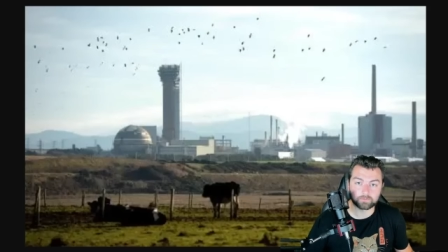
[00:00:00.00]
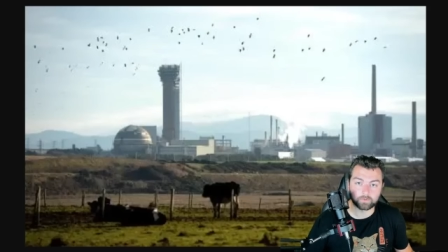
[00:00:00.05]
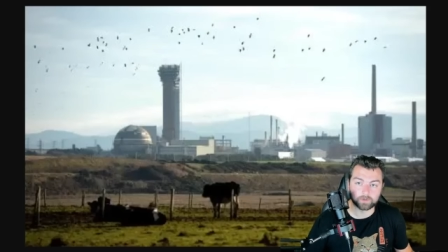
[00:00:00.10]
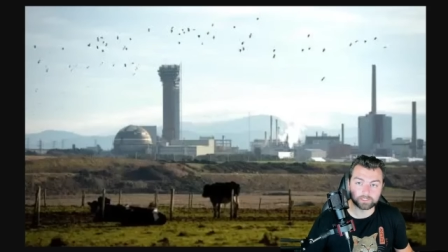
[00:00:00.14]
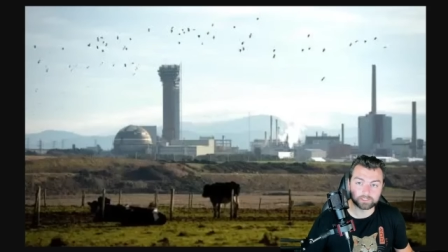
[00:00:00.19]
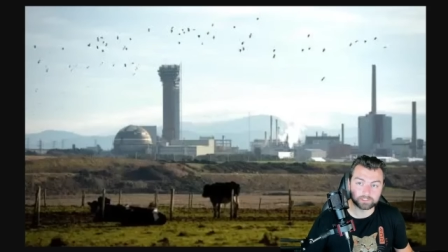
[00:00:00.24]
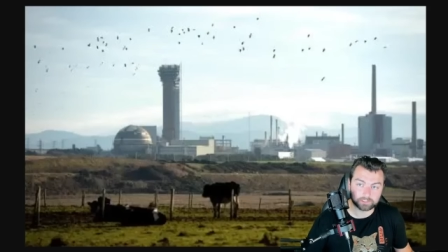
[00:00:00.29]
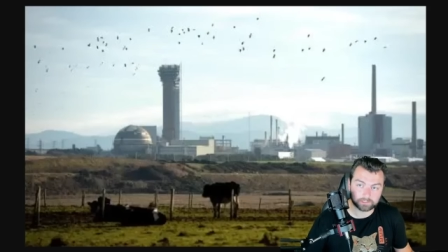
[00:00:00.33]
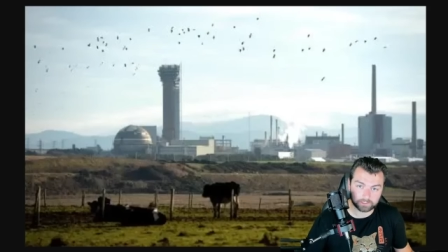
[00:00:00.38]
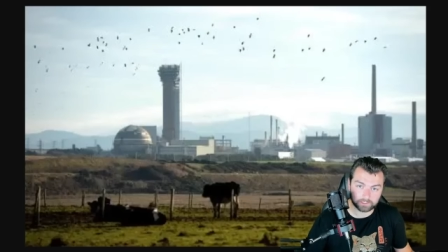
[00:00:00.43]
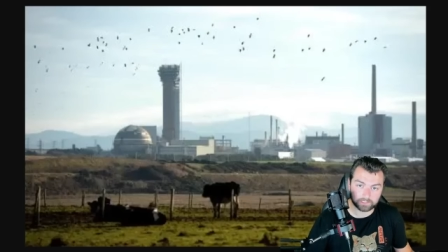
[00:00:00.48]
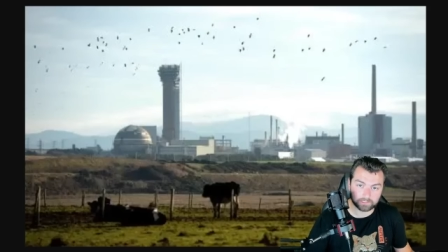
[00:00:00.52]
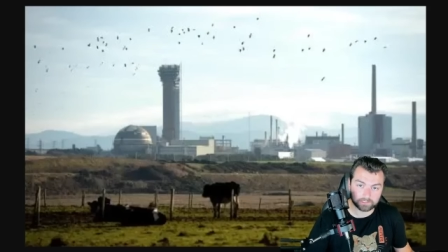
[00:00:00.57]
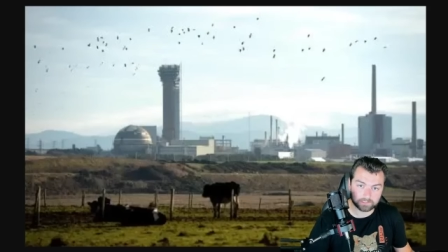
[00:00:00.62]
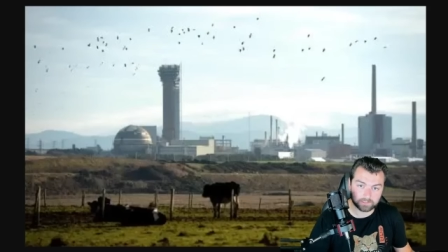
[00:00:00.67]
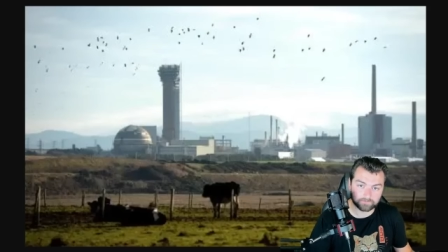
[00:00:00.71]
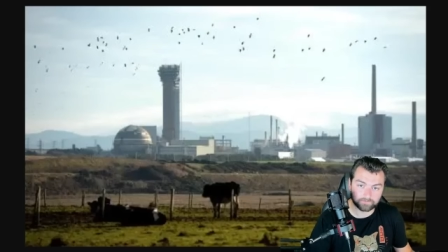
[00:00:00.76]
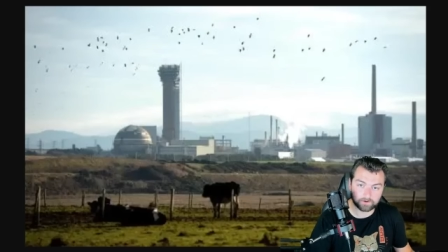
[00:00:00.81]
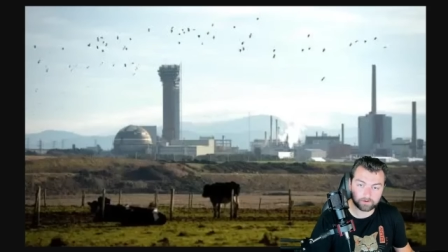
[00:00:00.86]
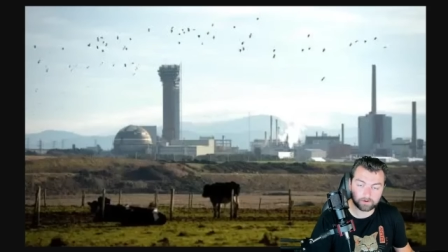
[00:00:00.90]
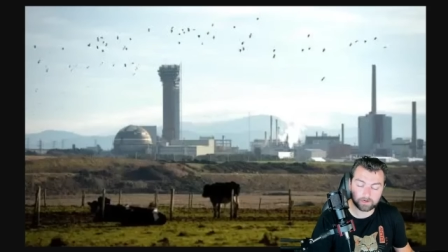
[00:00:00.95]
which is
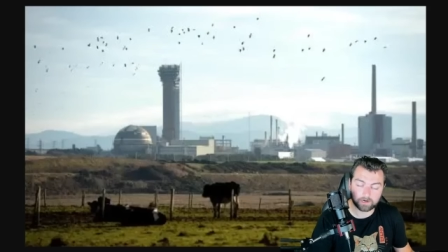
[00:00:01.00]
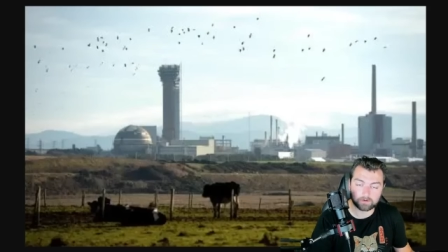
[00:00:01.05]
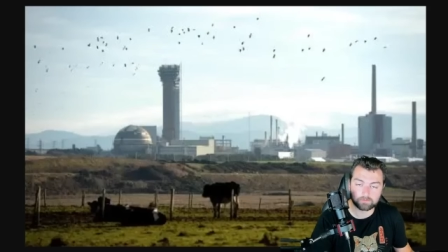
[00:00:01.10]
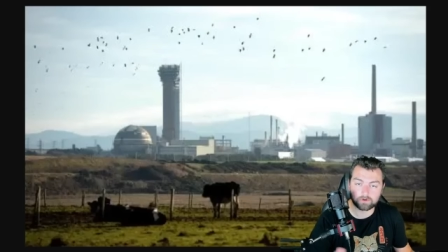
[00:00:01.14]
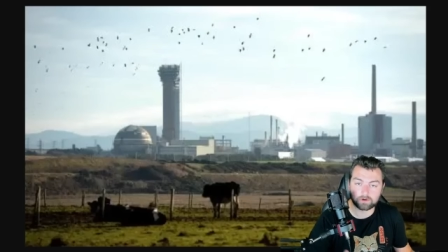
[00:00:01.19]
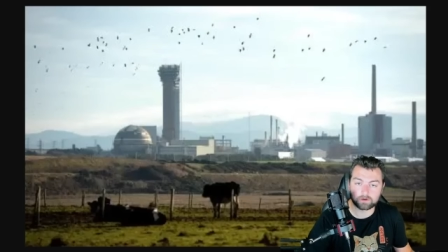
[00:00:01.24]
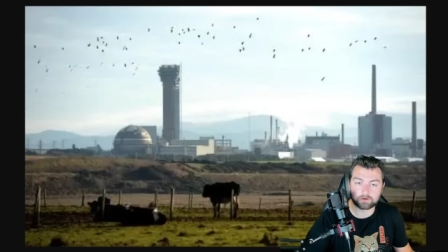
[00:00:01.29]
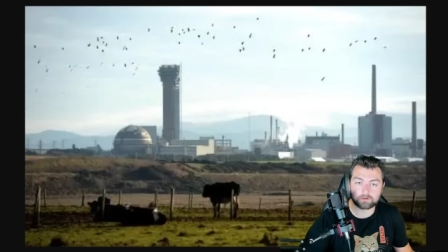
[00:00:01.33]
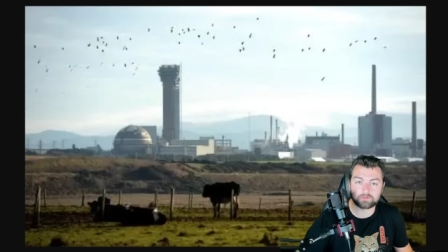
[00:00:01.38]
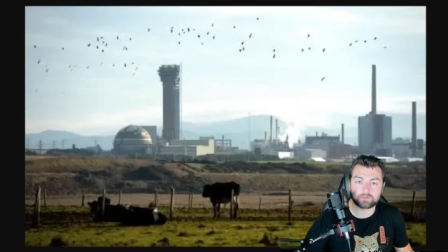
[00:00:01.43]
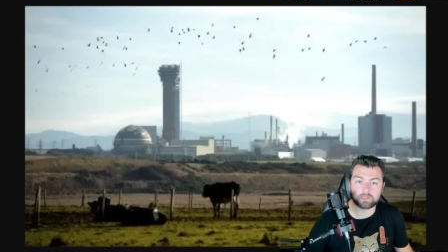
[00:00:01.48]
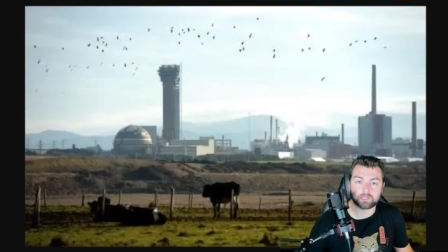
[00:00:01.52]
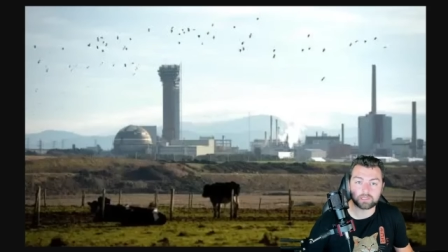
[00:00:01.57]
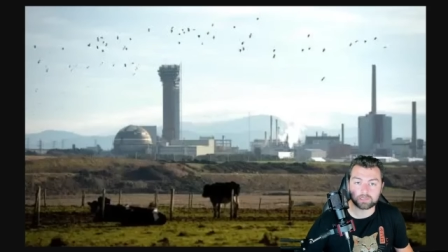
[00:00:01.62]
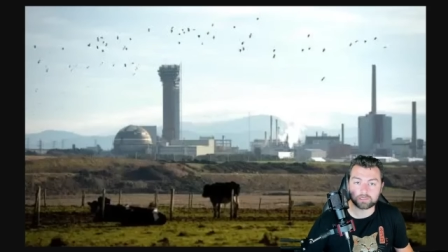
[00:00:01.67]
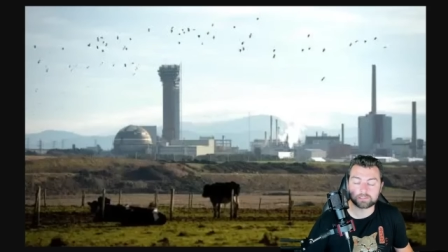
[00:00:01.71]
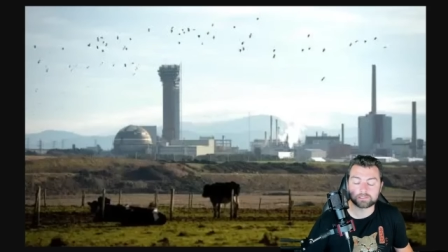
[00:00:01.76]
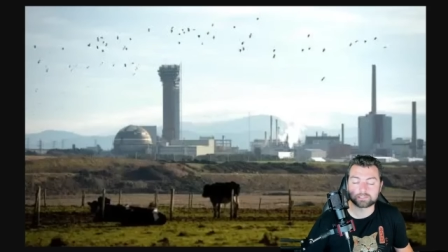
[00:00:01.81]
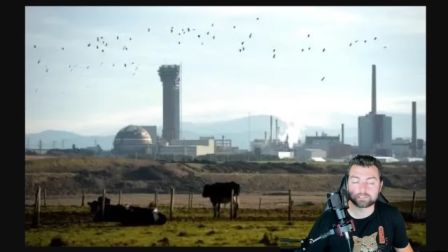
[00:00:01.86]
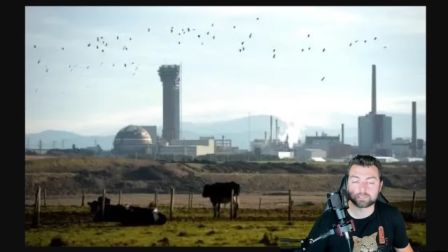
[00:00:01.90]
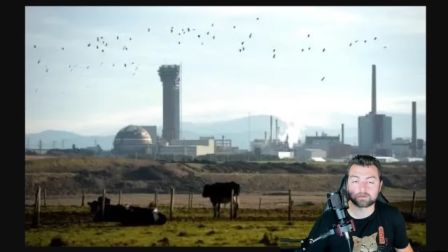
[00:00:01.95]
a very ironic thing
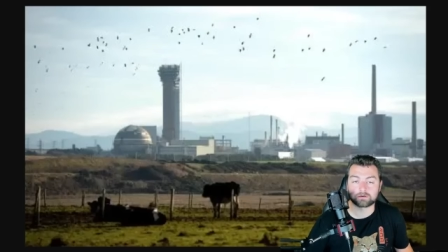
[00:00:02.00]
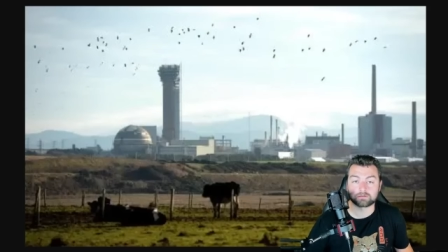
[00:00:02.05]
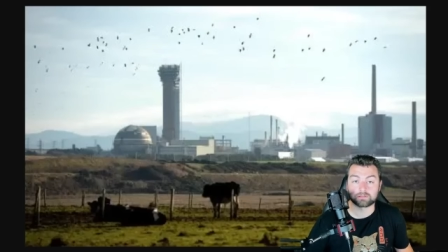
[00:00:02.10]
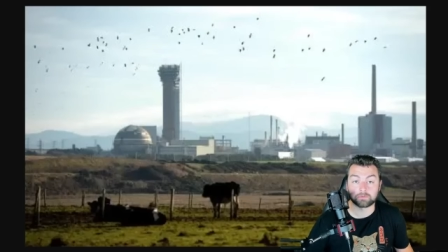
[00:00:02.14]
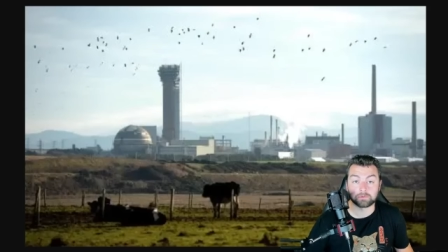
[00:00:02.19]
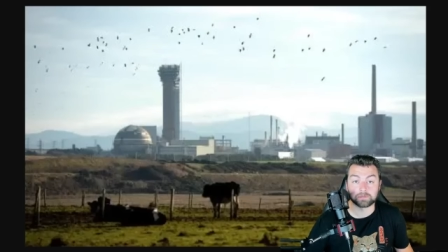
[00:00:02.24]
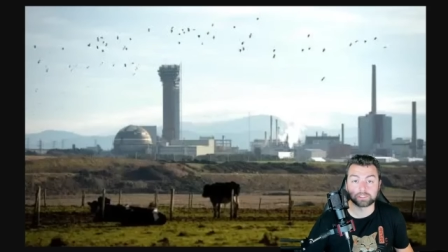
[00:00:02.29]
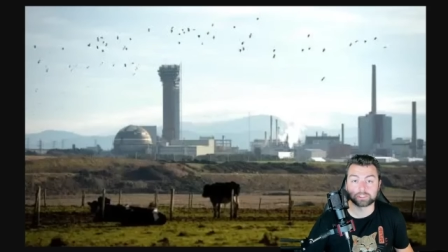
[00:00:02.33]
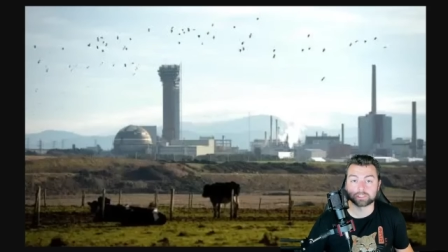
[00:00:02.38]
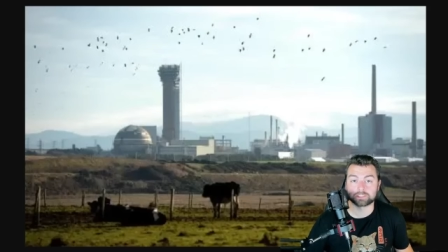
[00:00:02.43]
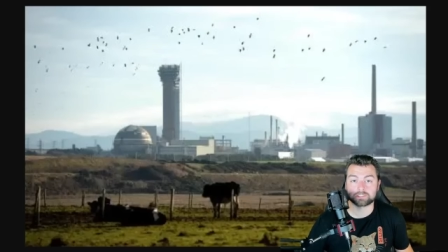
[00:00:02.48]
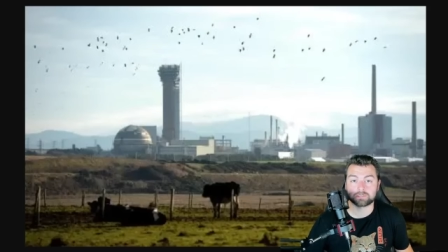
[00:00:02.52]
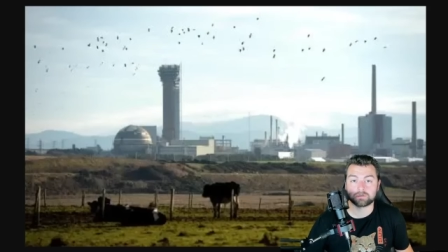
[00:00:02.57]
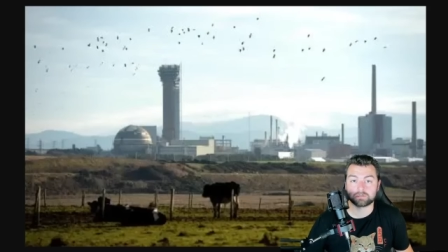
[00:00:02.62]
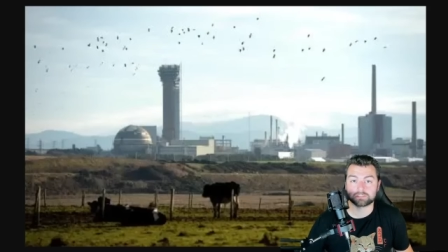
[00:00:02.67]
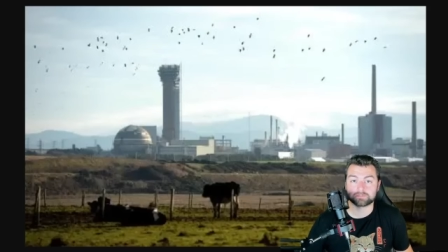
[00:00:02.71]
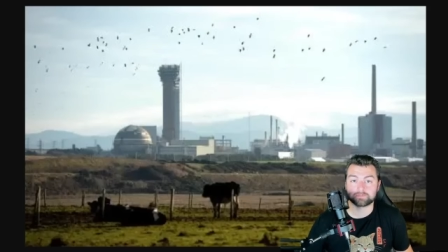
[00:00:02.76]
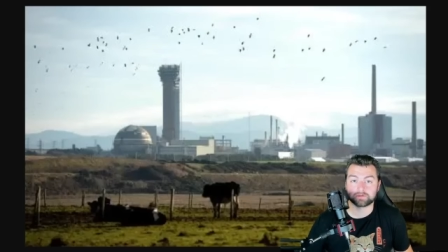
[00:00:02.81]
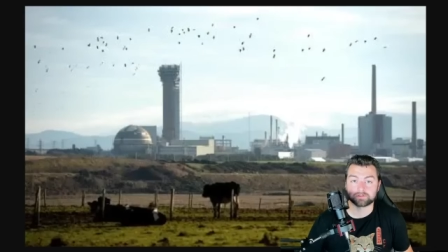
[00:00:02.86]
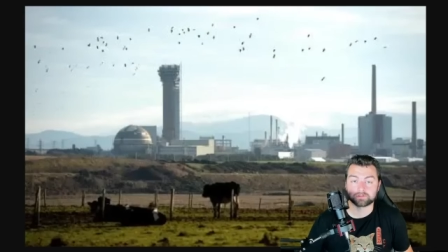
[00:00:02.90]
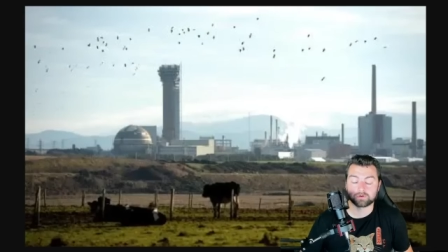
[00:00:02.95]
considering that we just
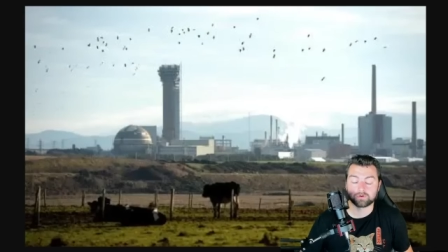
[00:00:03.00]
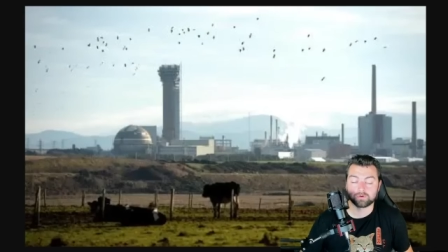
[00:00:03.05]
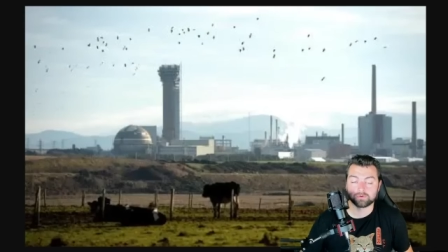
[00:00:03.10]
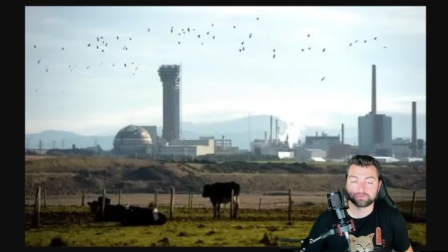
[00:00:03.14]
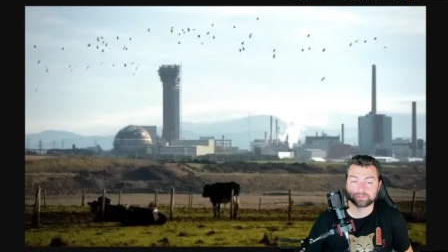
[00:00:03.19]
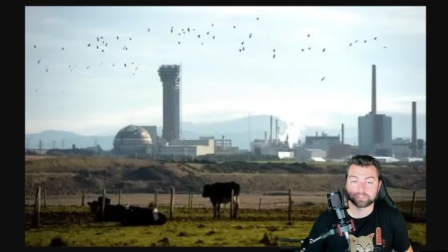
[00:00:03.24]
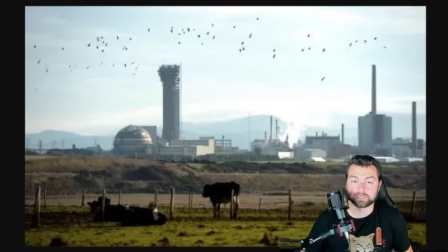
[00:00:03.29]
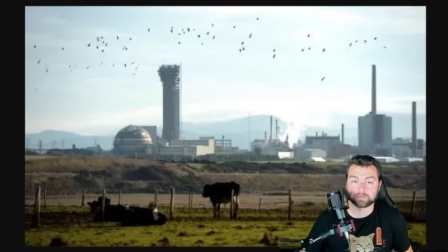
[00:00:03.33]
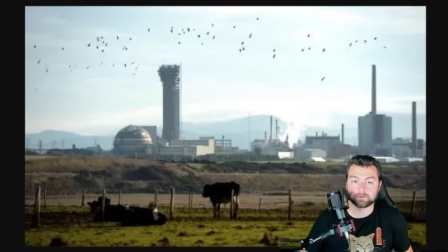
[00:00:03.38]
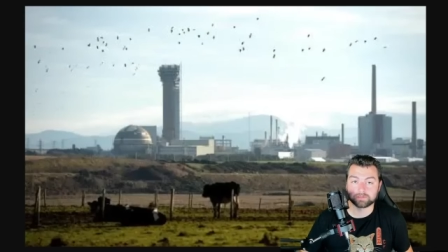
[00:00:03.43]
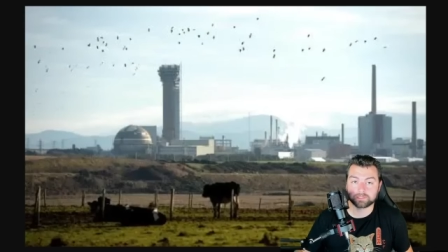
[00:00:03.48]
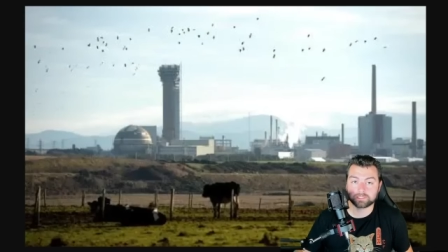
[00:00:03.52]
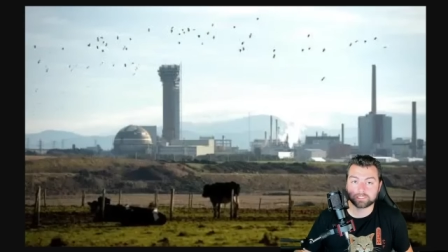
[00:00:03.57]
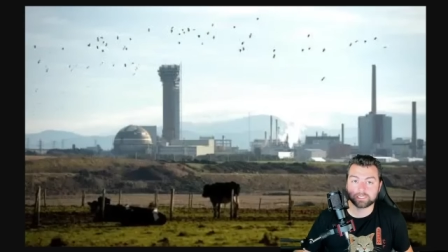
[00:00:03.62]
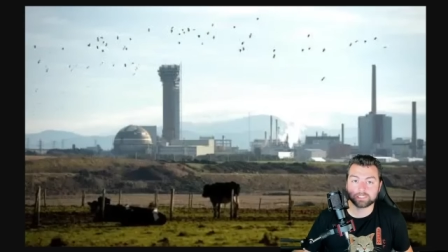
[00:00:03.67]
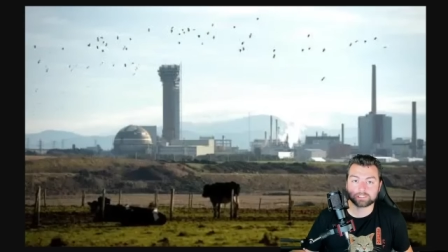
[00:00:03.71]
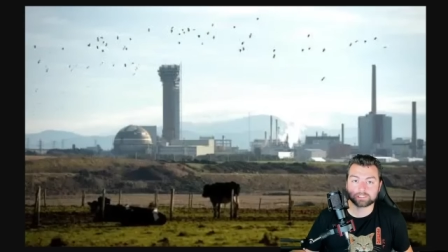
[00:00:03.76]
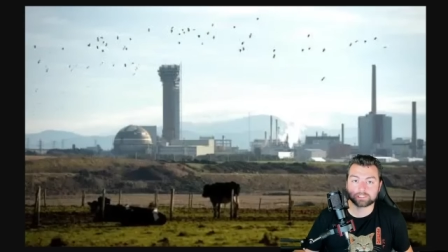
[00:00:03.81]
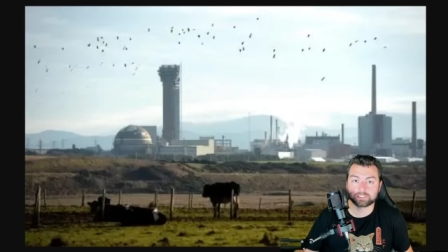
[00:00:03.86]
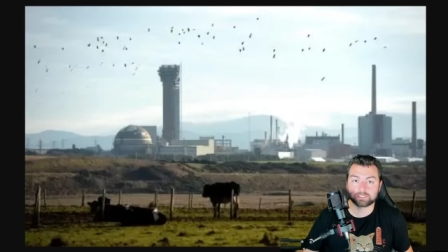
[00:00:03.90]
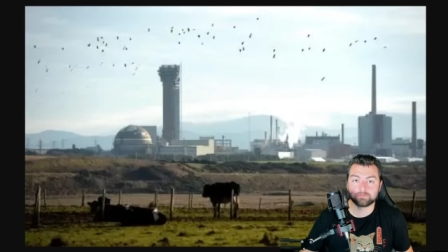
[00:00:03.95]
talked about the whole thing with
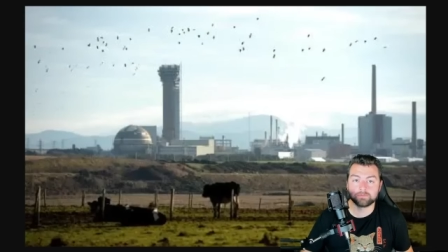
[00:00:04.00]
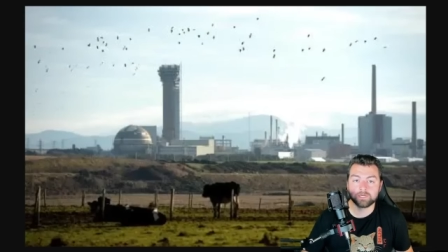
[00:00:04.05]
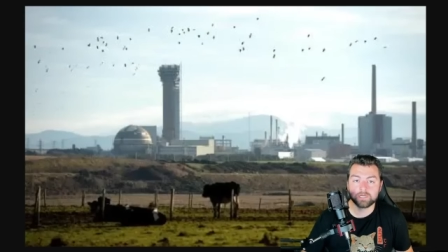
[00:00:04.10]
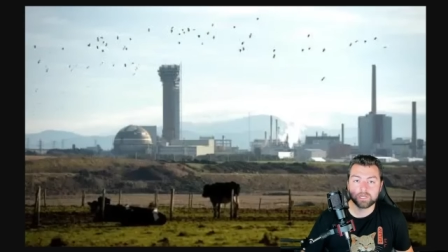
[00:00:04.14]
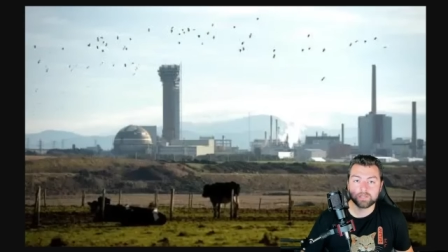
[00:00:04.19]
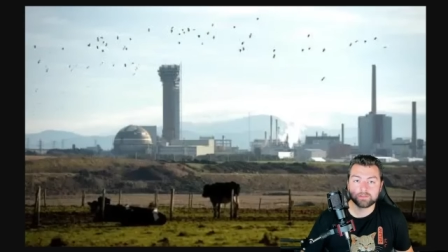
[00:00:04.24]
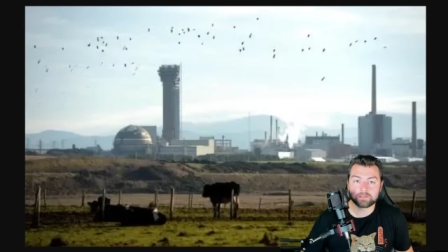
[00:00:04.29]
Kyshtym